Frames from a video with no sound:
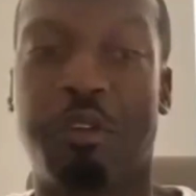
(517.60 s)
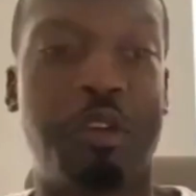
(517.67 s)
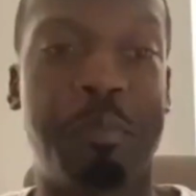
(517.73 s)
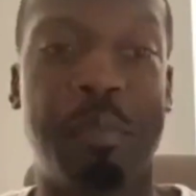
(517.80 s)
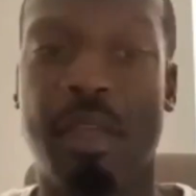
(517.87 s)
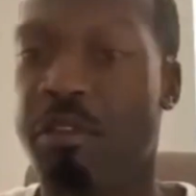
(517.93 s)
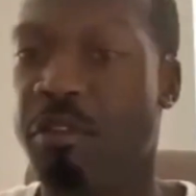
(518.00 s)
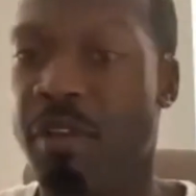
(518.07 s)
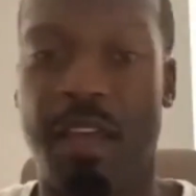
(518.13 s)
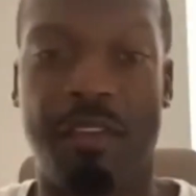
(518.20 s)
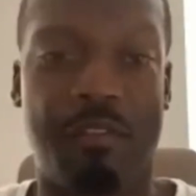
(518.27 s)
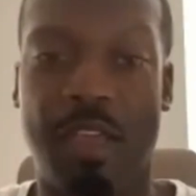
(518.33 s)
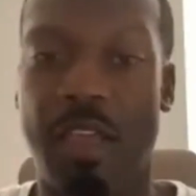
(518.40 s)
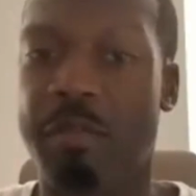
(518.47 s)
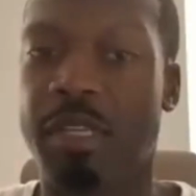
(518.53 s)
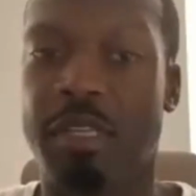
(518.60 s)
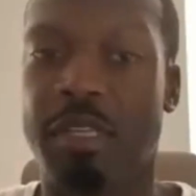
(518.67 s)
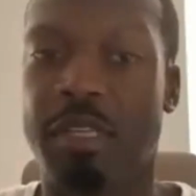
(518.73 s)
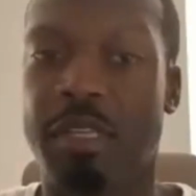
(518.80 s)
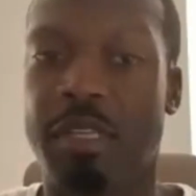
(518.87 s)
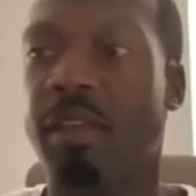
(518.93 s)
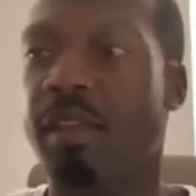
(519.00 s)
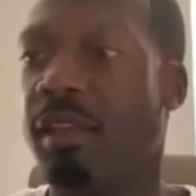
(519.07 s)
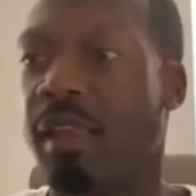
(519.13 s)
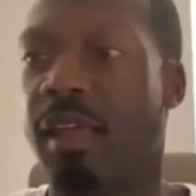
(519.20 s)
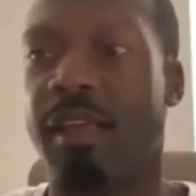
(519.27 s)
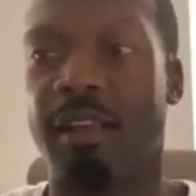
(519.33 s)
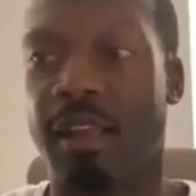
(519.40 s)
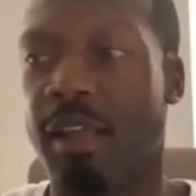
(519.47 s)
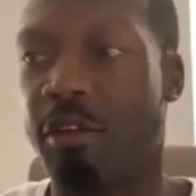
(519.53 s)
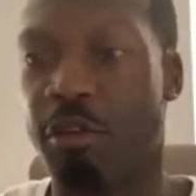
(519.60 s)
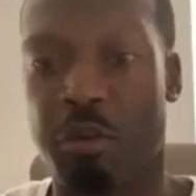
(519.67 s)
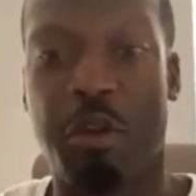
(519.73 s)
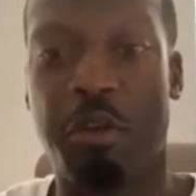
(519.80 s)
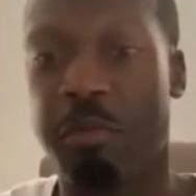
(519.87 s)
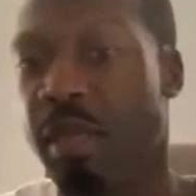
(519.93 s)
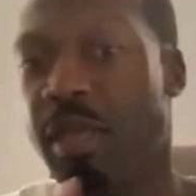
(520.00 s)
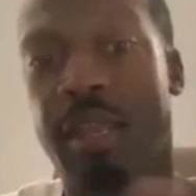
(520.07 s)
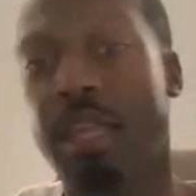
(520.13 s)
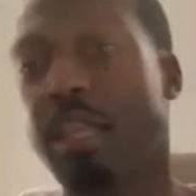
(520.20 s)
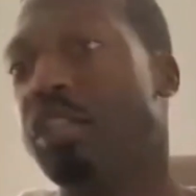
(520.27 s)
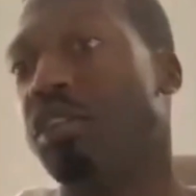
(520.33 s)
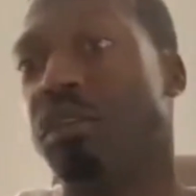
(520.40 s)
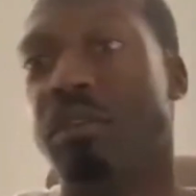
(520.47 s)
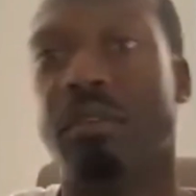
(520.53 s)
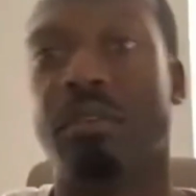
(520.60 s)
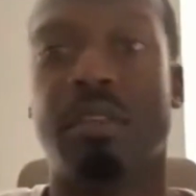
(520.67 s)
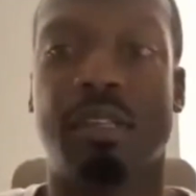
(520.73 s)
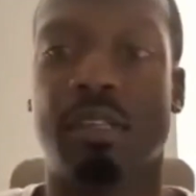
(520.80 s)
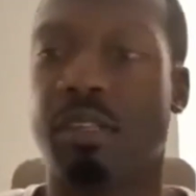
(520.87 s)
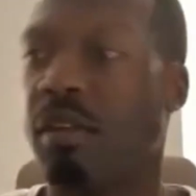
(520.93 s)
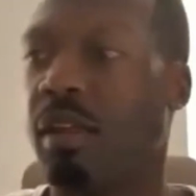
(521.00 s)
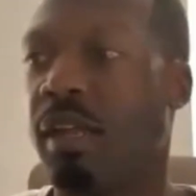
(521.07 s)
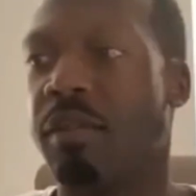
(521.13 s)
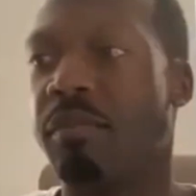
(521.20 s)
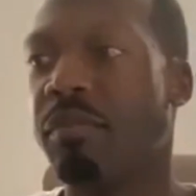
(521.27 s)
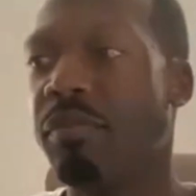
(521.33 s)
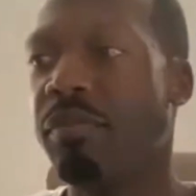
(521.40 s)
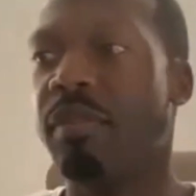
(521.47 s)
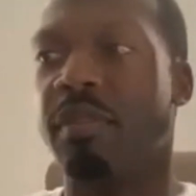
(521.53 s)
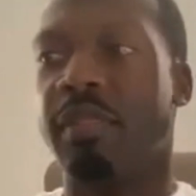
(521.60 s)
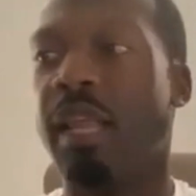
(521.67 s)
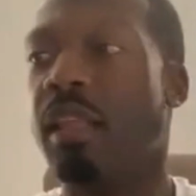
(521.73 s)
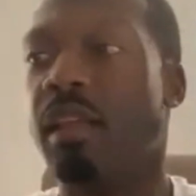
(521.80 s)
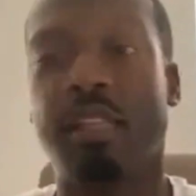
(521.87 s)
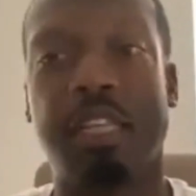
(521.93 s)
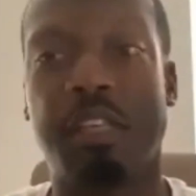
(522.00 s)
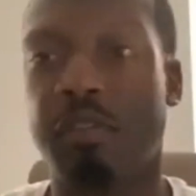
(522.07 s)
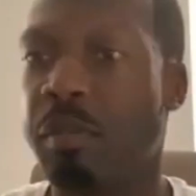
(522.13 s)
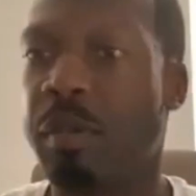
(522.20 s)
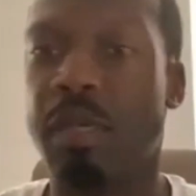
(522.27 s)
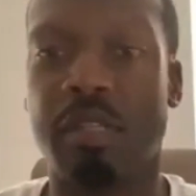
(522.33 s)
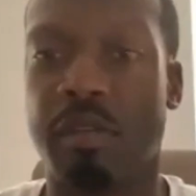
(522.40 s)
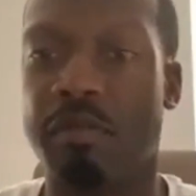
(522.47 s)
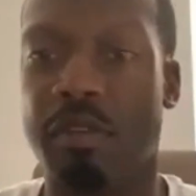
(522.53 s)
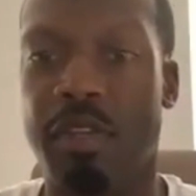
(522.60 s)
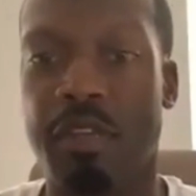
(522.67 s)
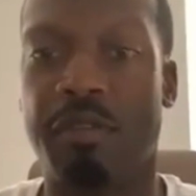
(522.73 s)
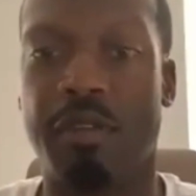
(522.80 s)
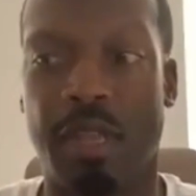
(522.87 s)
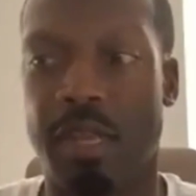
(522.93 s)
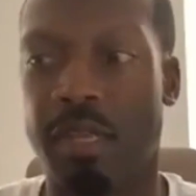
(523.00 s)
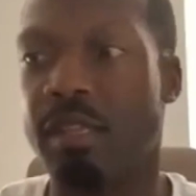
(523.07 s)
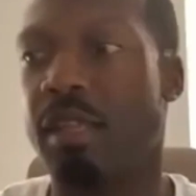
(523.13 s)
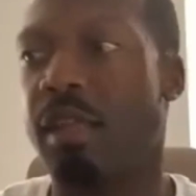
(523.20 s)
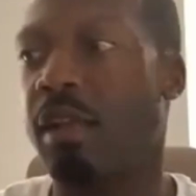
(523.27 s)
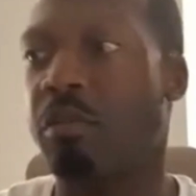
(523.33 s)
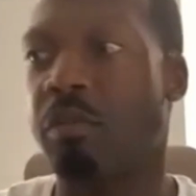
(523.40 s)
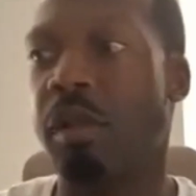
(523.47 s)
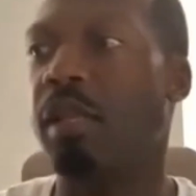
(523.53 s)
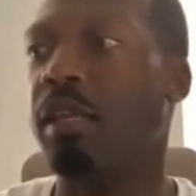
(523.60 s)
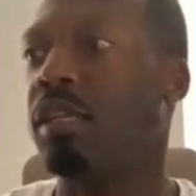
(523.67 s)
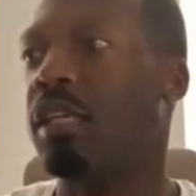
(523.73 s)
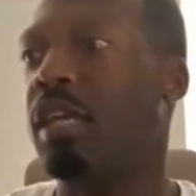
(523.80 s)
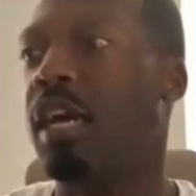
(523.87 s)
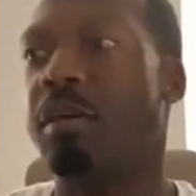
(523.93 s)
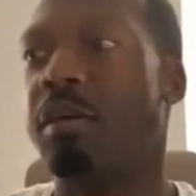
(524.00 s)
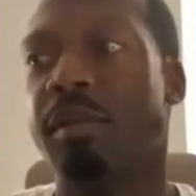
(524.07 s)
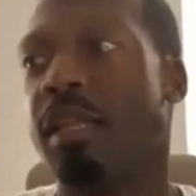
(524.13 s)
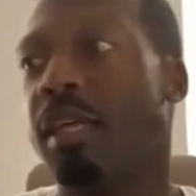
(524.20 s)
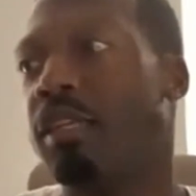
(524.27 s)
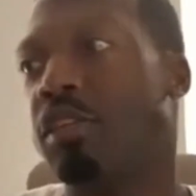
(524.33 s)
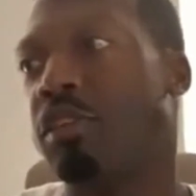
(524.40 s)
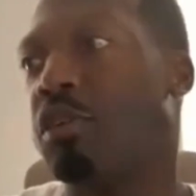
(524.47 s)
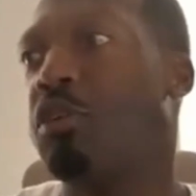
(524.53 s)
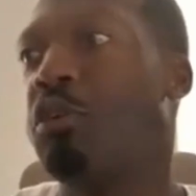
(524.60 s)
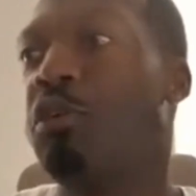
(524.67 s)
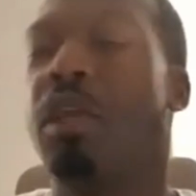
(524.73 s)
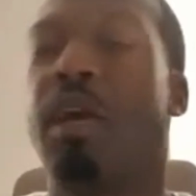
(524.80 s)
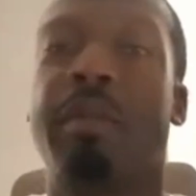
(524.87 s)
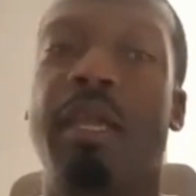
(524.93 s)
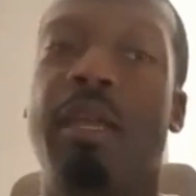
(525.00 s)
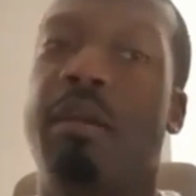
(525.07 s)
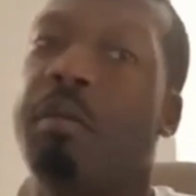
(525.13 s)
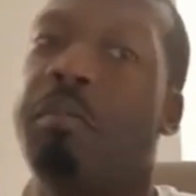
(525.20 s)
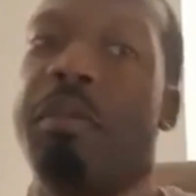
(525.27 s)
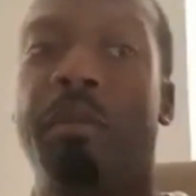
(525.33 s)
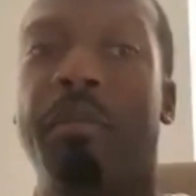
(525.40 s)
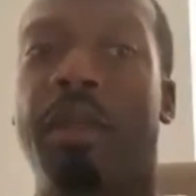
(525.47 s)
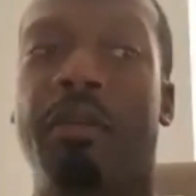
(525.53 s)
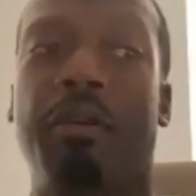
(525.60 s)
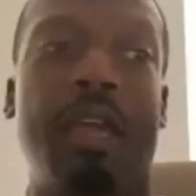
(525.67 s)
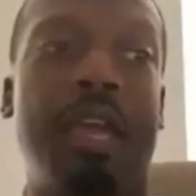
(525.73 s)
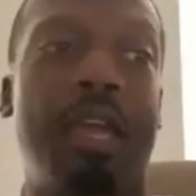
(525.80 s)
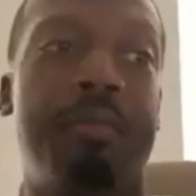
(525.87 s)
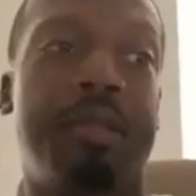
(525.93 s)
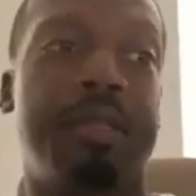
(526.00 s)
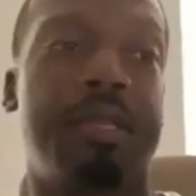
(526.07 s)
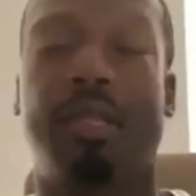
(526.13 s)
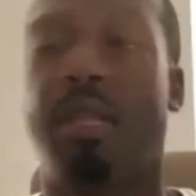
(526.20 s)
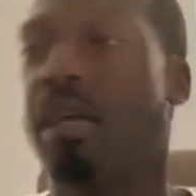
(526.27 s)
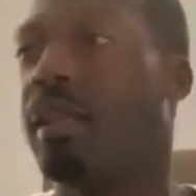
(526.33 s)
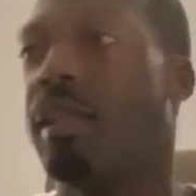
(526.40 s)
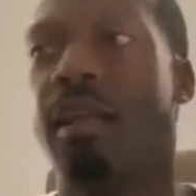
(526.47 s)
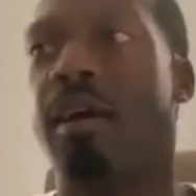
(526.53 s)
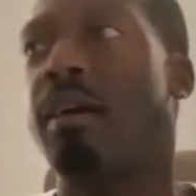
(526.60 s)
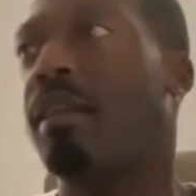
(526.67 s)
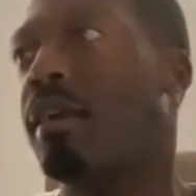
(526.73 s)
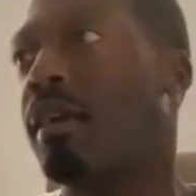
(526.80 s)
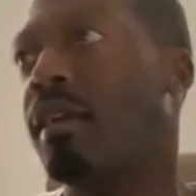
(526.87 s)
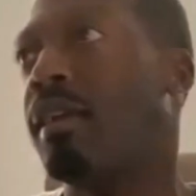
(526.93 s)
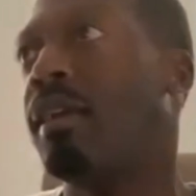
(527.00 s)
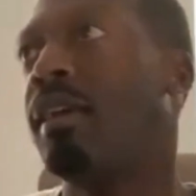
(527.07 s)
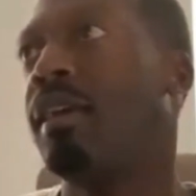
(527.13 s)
grown men who got families to feed, like grown men. And so like they look at this football stuff different. Like it's like really a job. It's not just cool. I'm here. I'm the big man on campus. It's like like